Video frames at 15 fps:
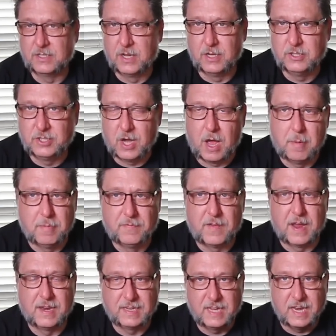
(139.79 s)
good job of
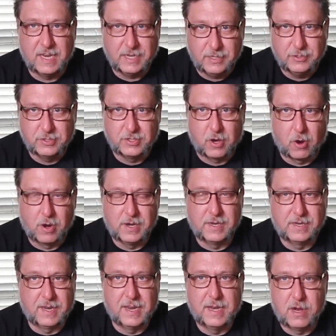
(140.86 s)
kind of getting you started
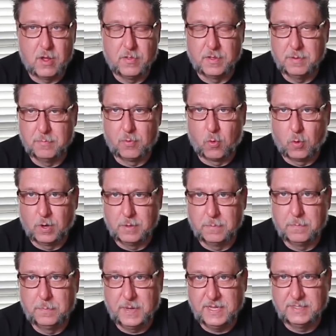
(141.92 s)
and getting all the
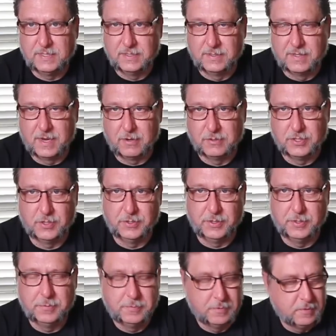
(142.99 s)
important pieces there to you.